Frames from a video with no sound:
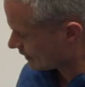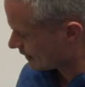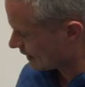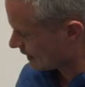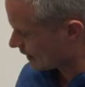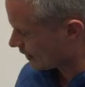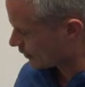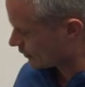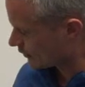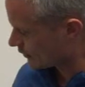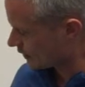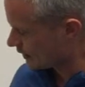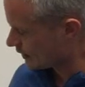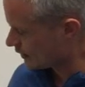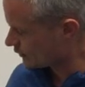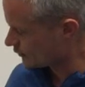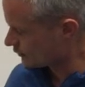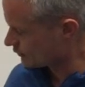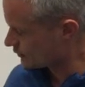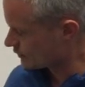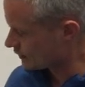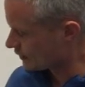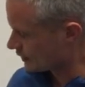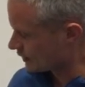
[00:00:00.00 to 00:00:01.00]
the adult
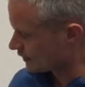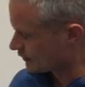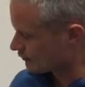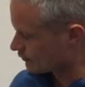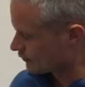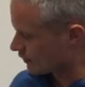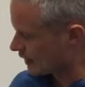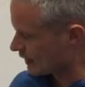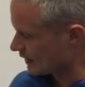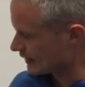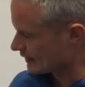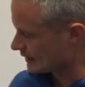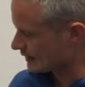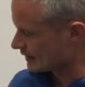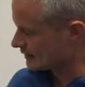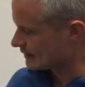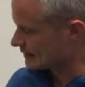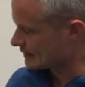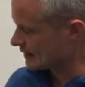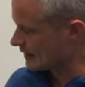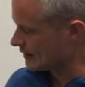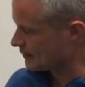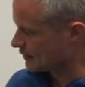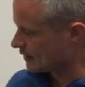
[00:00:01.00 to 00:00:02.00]
eels are riding these
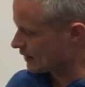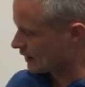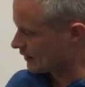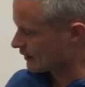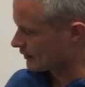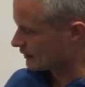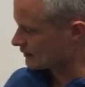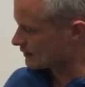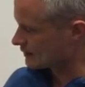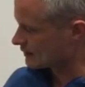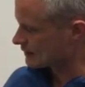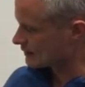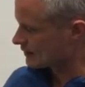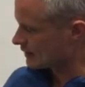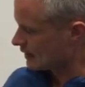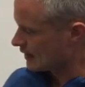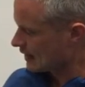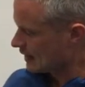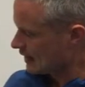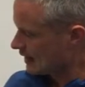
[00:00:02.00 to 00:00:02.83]
deep currents,